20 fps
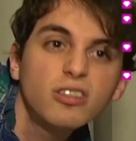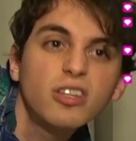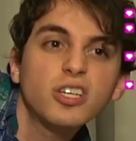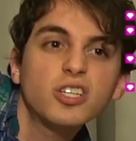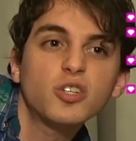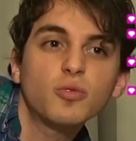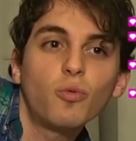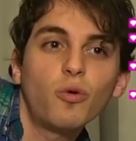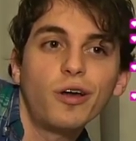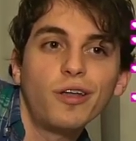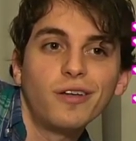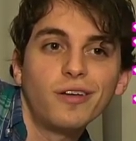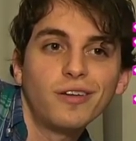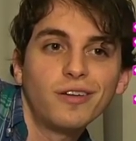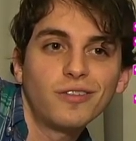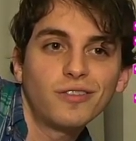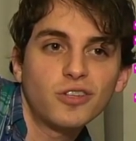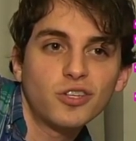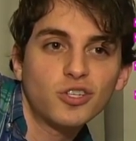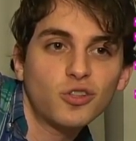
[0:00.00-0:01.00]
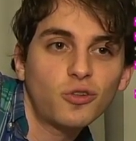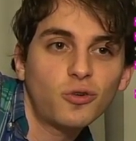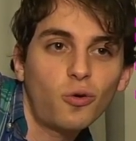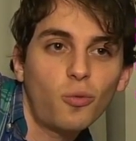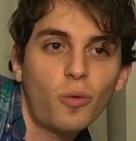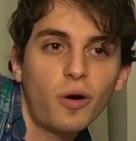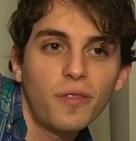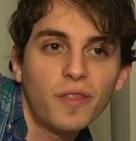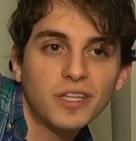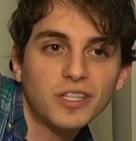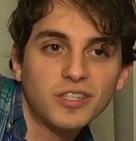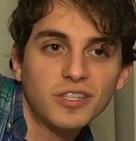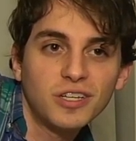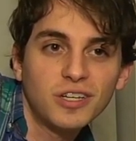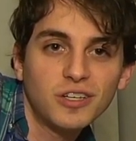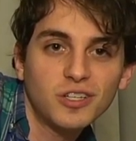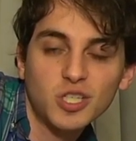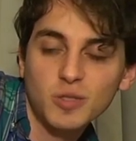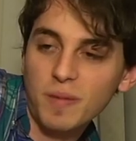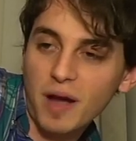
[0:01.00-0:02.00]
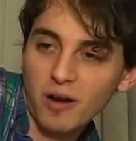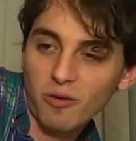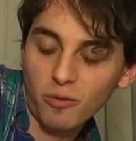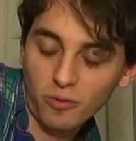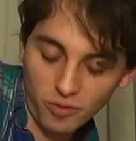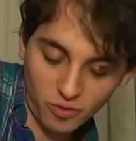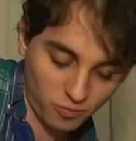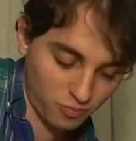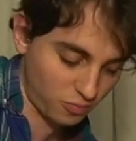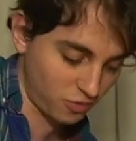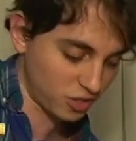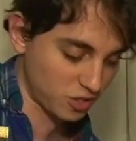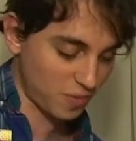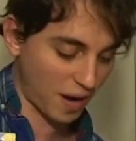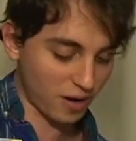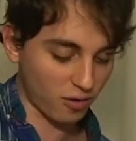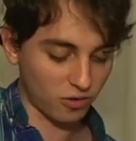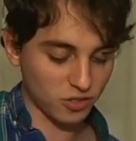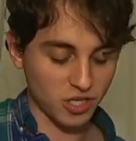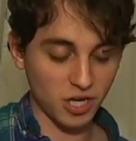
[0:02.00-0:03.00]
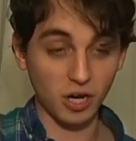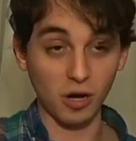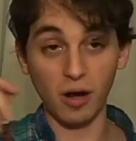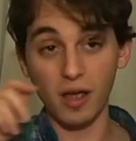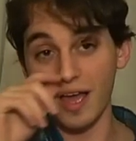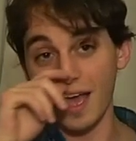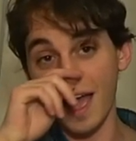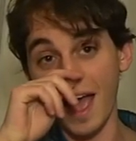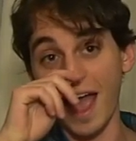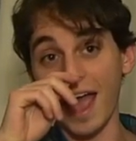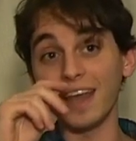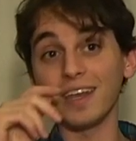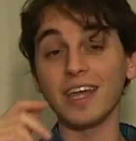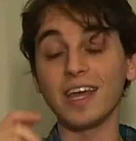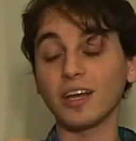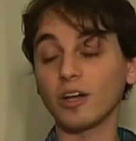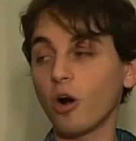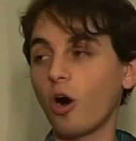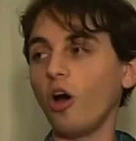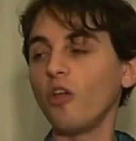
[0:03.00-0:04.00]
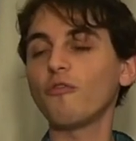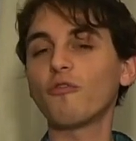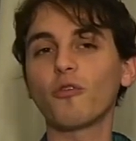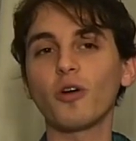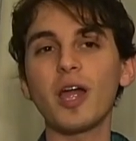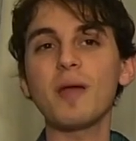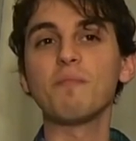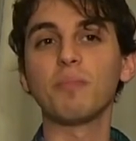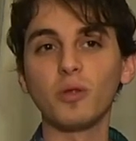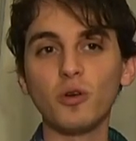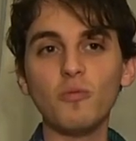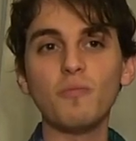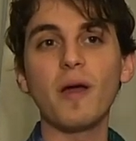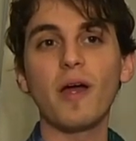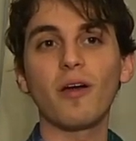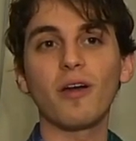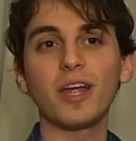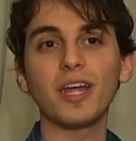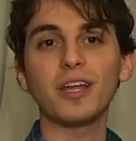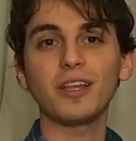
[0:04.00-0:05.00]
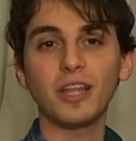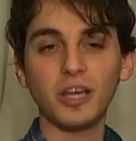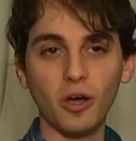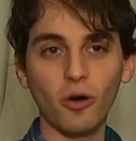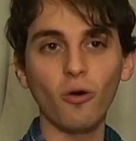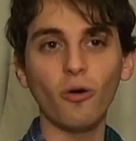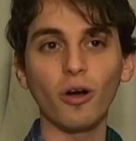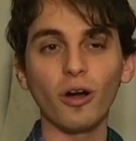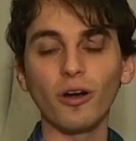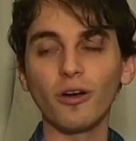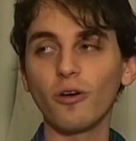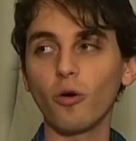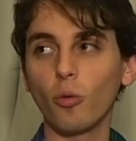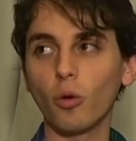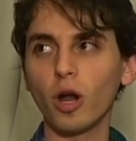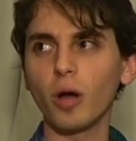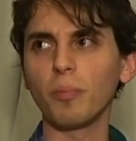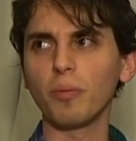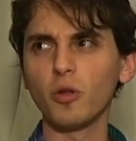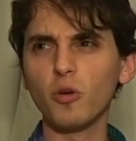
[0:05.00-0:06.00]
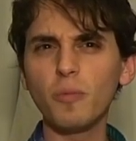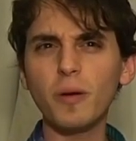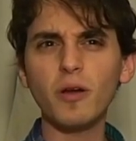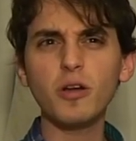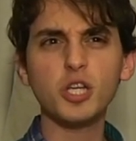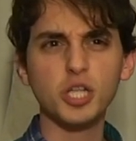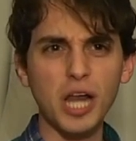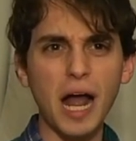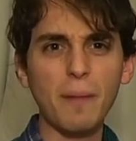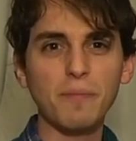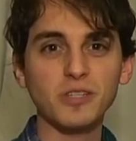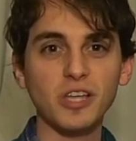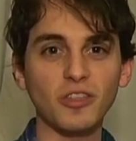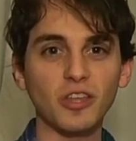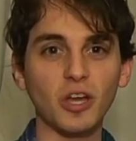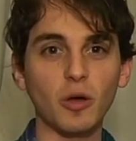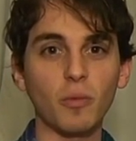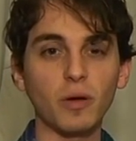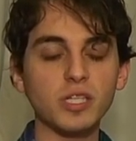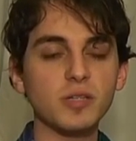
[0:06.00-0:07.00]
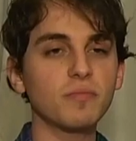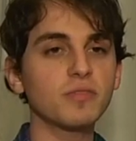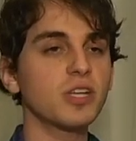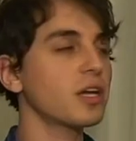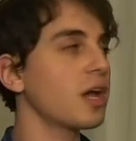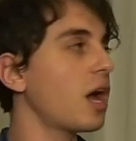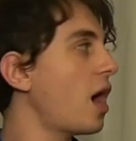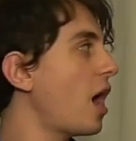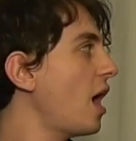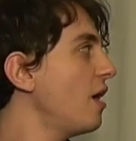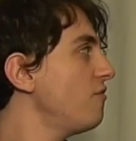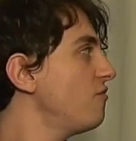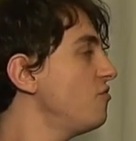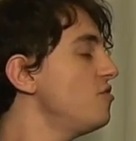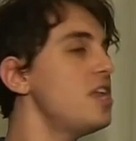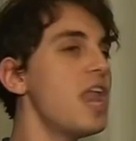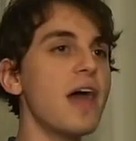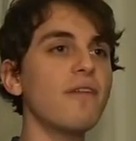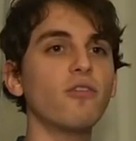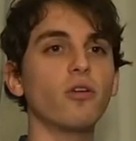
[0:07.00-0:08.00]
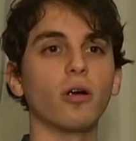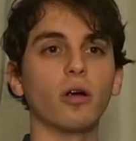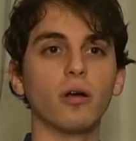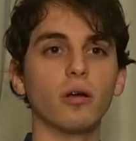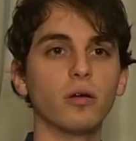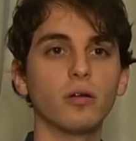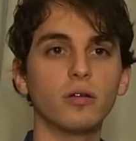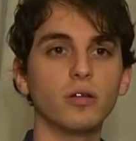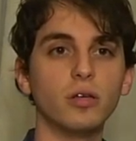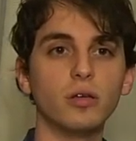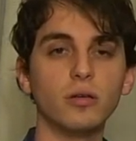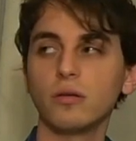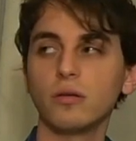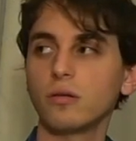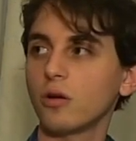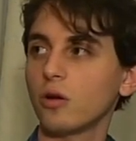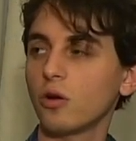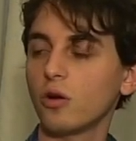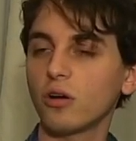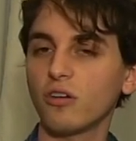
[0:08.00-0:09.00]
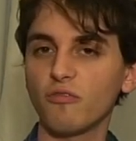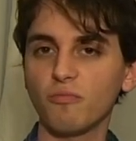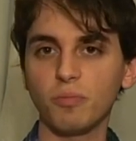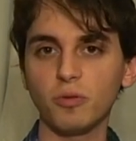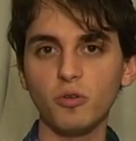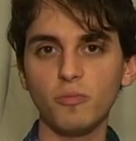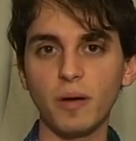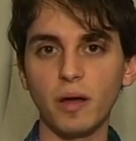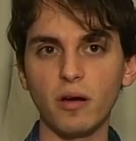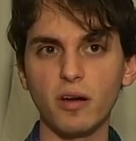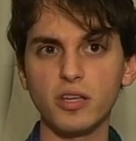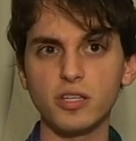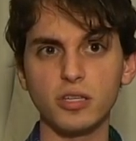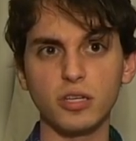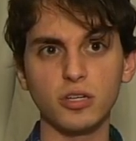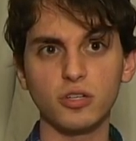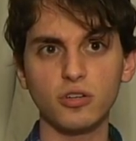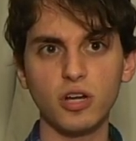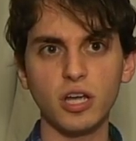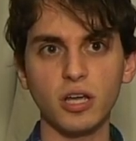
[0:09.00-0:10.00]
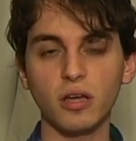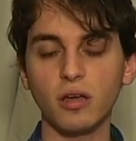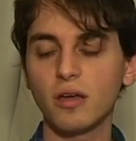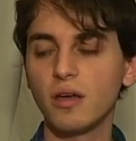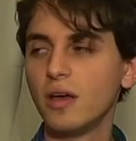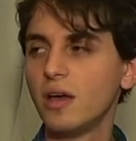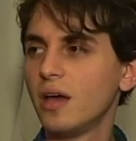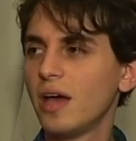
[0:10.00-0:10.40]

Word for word: this one, this little one that's the spiral the spirals here, and it called for a blueberry liqueur or a blueberry schnapps. I think it was. And I was like, I've never heard of blueberries in a drink.